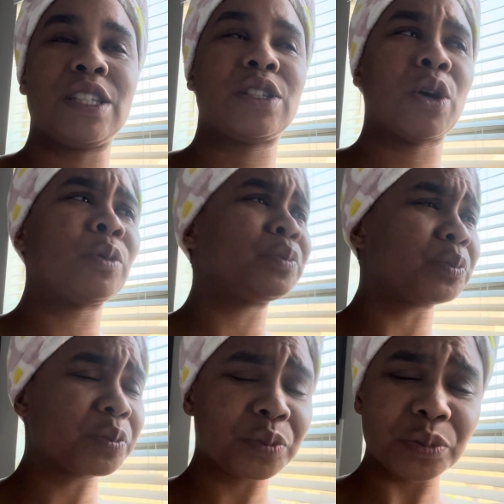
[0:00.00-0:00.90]
And so
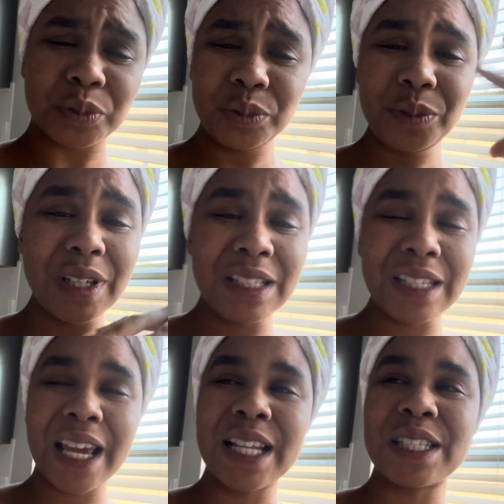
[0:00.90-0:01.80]

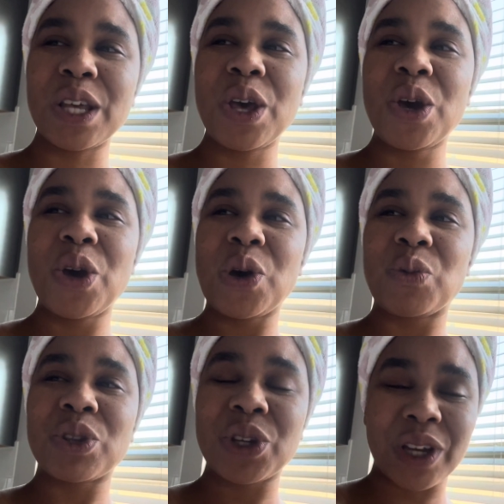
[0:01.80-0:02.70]
dance
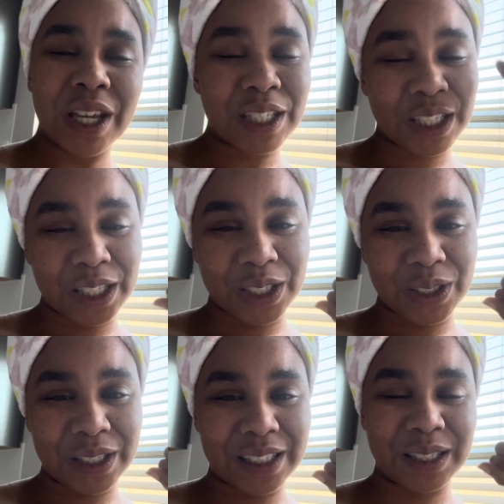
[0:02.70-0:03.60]
with your ancestors
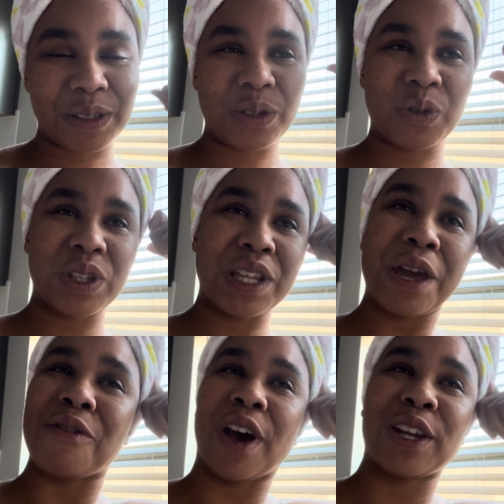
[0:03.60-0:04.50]
when they
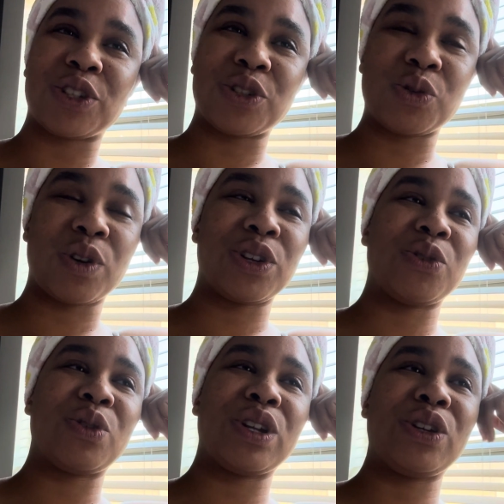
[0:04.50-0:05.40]
invite you, when you,
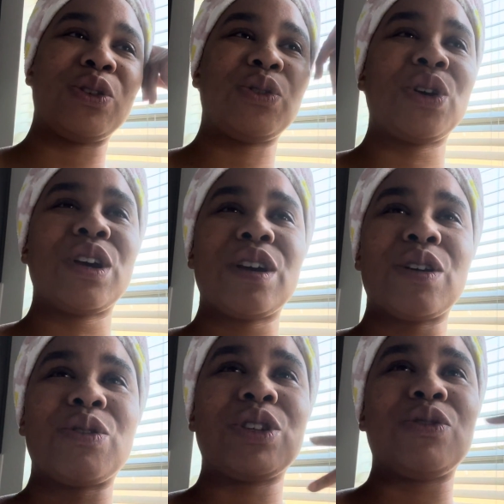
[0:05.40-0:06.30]
when you,
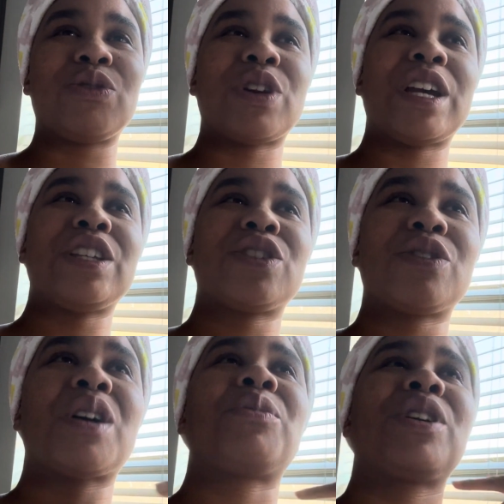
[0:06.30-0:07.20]
when you raise your
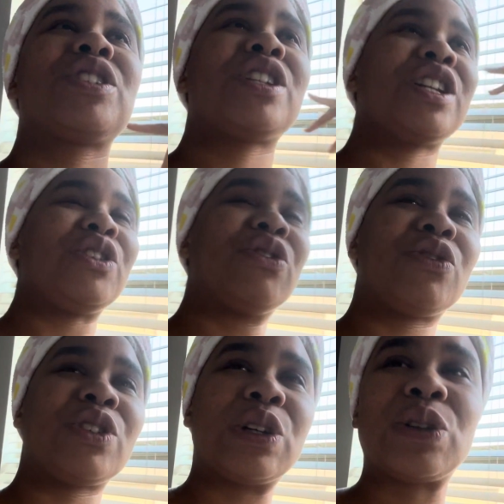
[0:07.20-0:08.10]
vibration and you
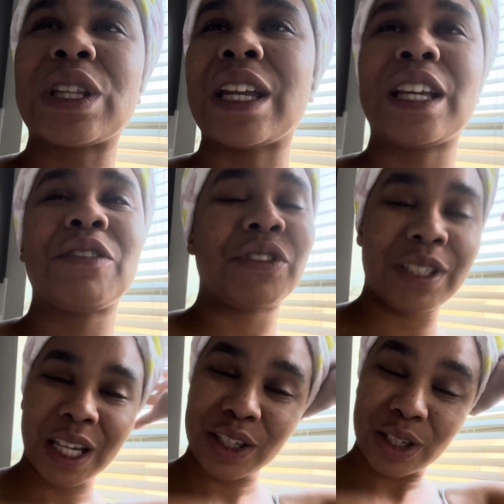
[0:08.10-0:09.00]
feel that
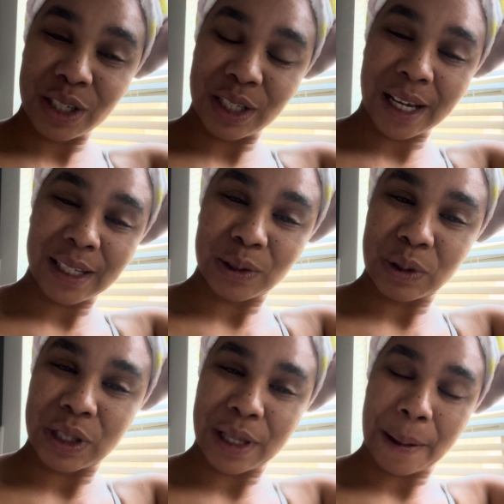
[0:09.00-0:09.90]
invitation, dance
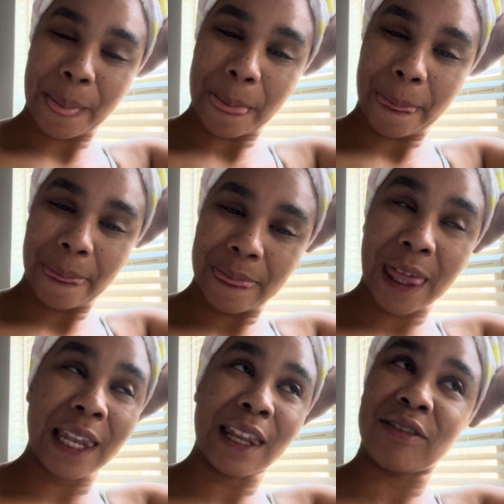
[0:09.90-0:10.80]
with them. They
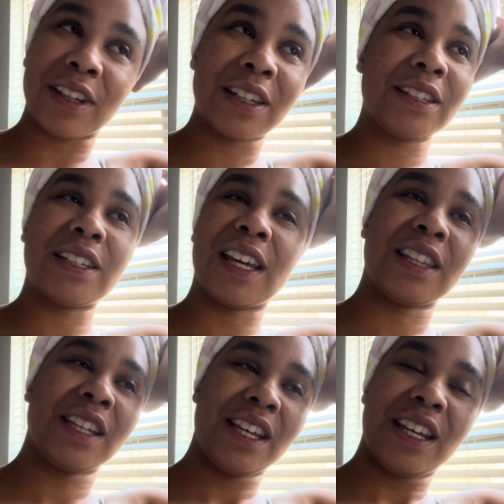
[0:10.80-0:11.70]
love it.
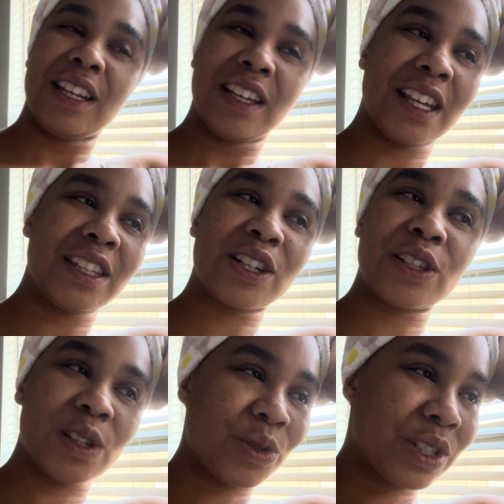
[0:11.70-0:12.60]
And, and the
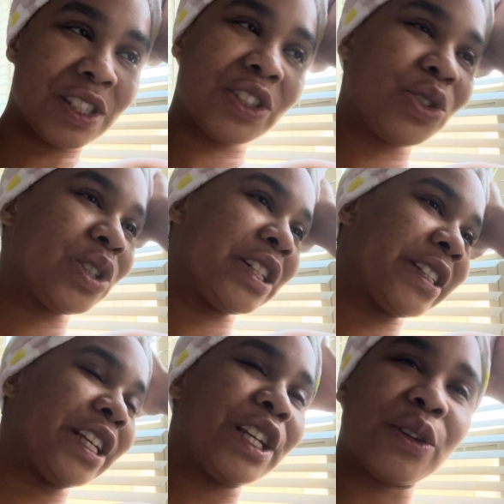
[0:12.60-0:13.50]
closest you get to
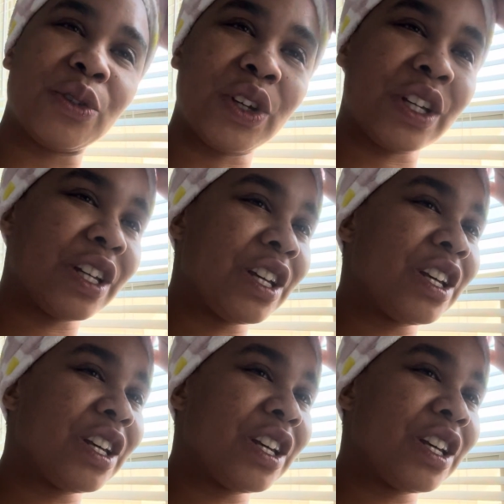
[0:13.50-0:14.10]
hearing,